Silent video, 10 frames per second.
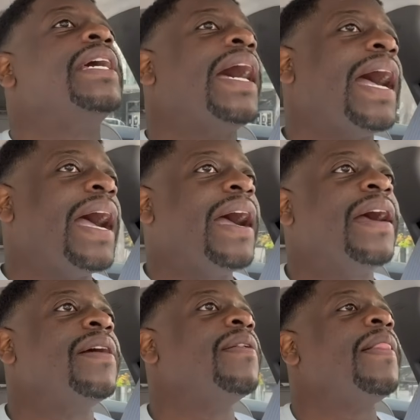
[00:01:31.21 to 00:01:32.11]

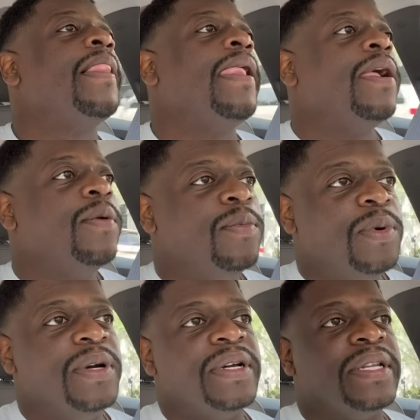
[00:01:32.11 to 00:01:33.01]
I
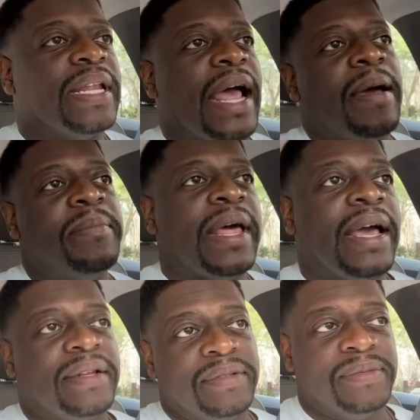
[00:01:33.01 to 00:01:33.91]
would that I'm
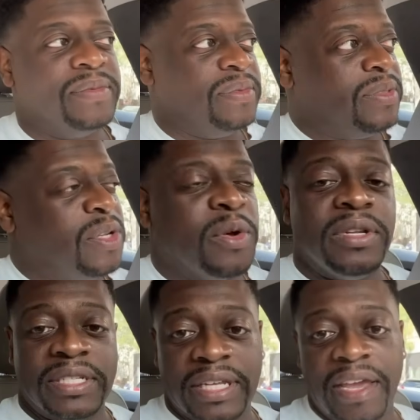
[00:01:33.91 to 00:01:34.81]
not
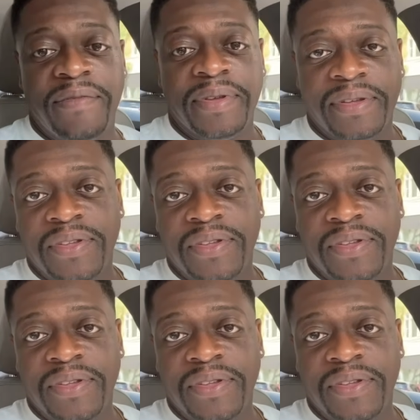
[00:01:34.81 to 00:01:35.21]
the savior.